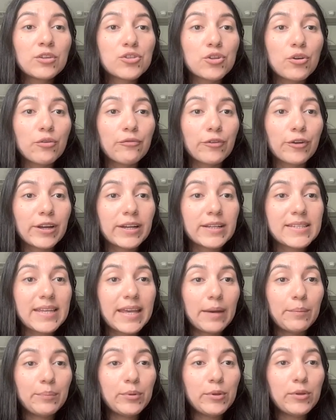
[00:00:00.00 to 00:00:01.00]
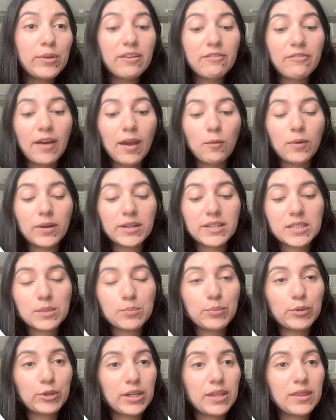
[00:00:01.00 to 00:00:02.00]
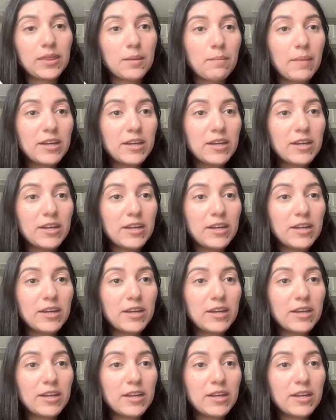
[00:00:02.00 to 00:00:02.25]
So for example, if I wanted to put in the